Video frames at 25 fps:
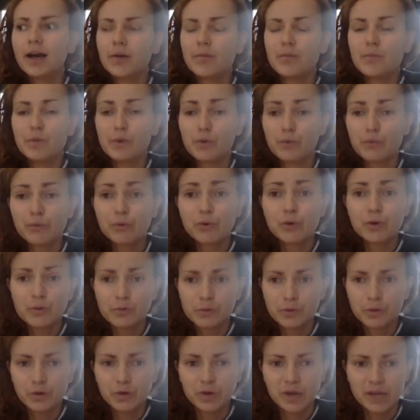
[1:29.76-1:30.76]
the route
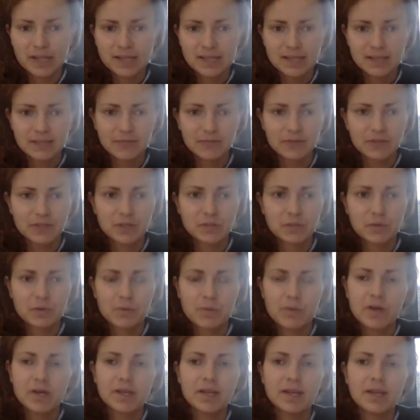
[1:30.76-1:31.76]
of creating
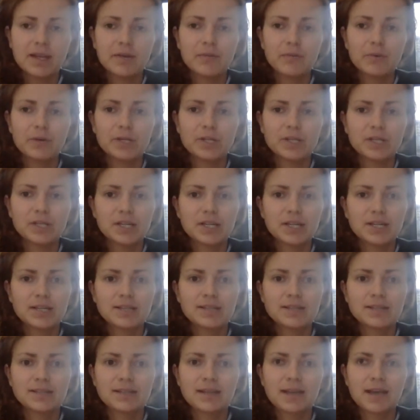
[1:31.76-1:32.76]
FitrWoman, which
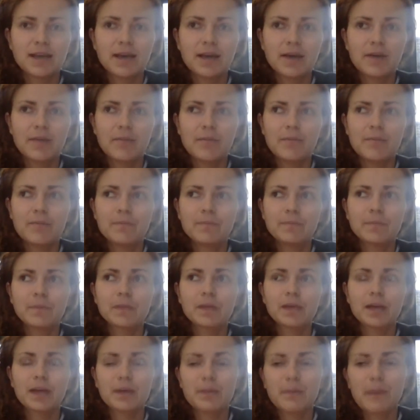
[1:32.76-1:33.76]
is
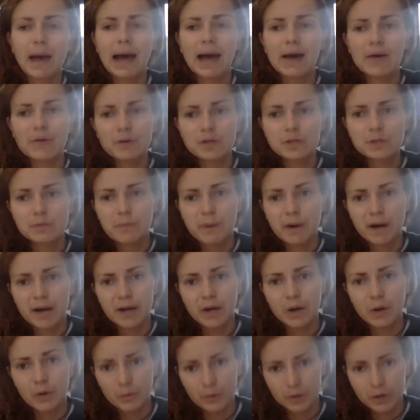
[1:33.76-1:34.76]
kind of powered by
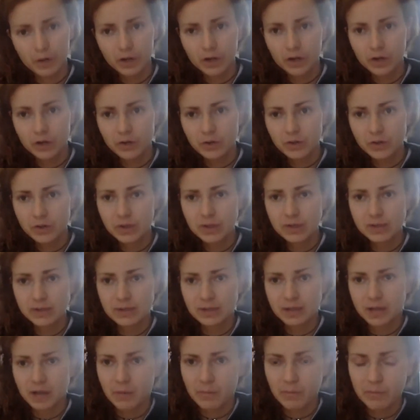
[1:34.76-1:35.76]
Orico. So that's
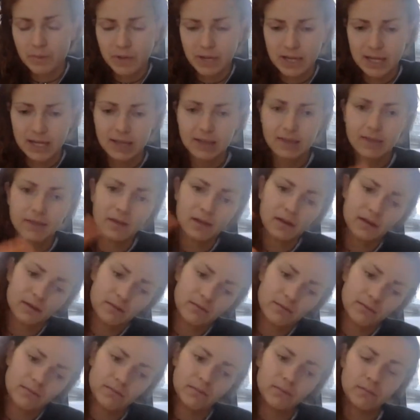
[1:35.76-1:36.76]
the company
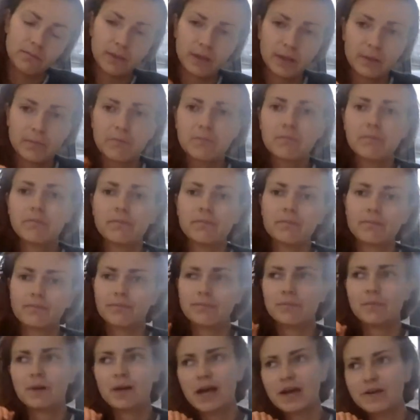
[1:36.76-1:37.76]
that like
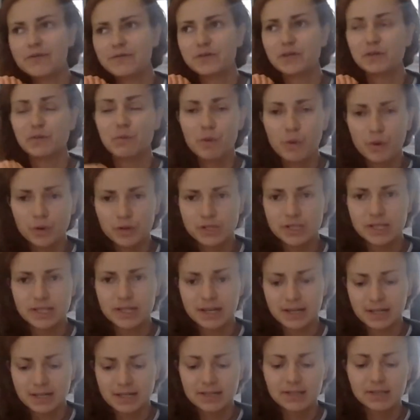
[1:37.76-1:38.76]
have supported
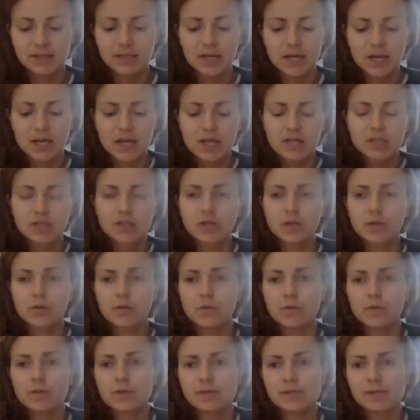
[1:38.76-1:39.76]
us. So
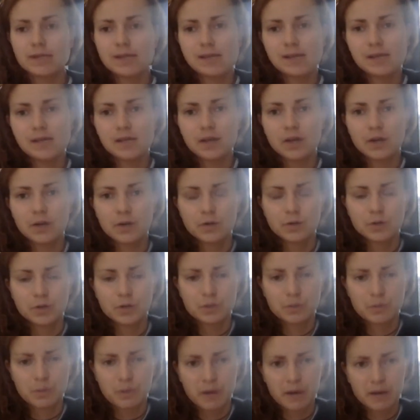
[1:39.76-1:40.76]
the CEO,
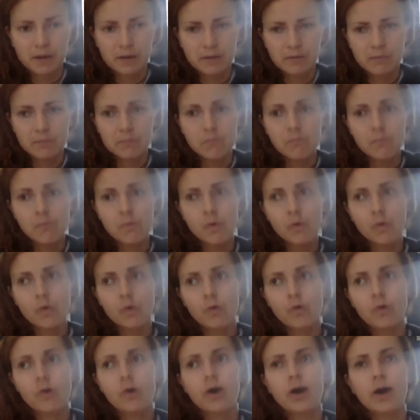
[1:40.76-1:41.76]
Dr. Brian Moore,